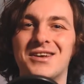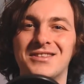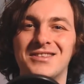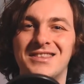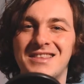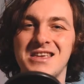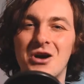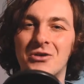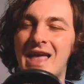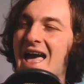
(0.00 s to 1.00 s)
and
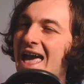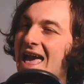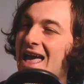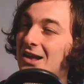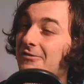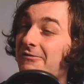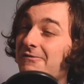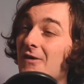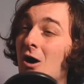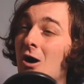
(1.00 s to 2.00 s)
neon hair as
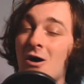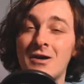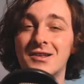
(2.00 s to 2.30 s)
far